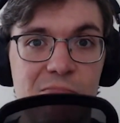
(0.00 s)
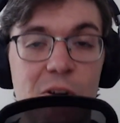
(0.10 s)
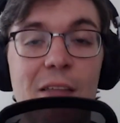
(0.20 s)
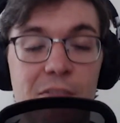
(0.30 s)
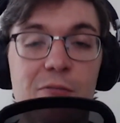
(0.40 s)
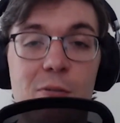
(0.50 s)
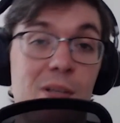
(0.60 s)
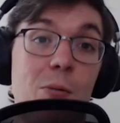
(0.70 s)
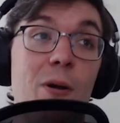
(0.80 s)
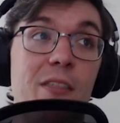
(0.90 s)

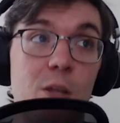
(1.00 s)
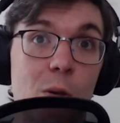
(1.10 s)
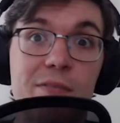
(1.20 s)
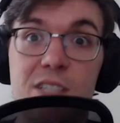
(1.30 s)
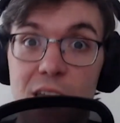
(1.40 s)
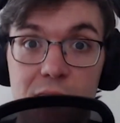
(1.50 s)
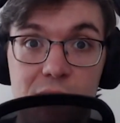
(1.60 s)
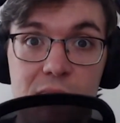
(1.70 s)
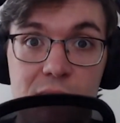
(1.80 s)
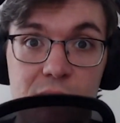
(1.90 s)
with the UFC
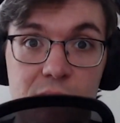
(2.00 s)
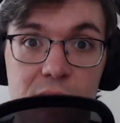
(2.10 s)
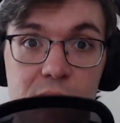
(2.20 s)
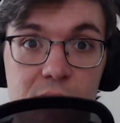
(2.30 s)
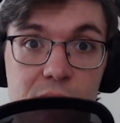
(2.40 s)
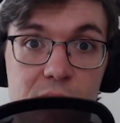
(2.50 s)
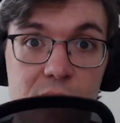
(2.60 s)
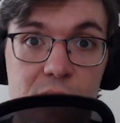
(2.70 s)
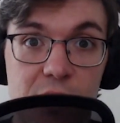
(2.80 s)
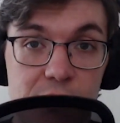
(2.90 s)

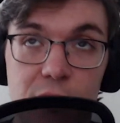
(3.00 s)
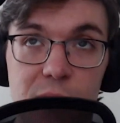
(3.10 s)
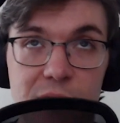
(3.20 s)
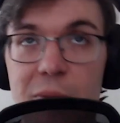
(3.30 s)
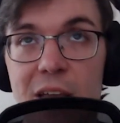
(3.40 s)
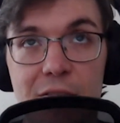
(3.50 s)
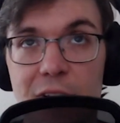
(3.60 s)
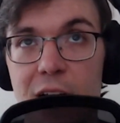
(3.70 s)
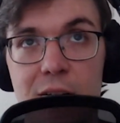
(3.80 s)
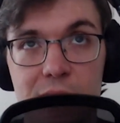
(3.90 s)
in terms of being a
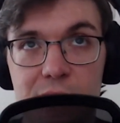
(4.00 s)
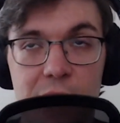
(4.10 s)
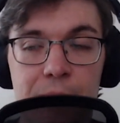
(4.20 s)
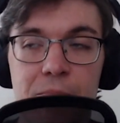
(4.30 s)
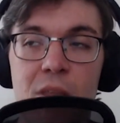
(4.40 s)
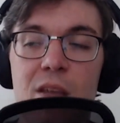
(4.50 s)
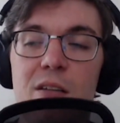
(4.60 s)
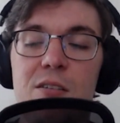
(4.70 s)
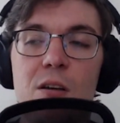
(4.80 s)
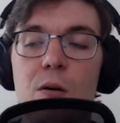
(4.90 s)
fighter, right?
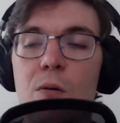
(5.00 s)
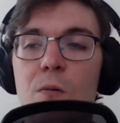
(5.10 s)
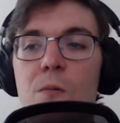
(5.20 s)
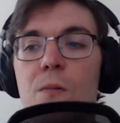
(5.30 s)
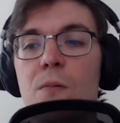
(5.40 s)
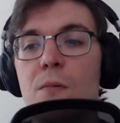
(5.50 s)
So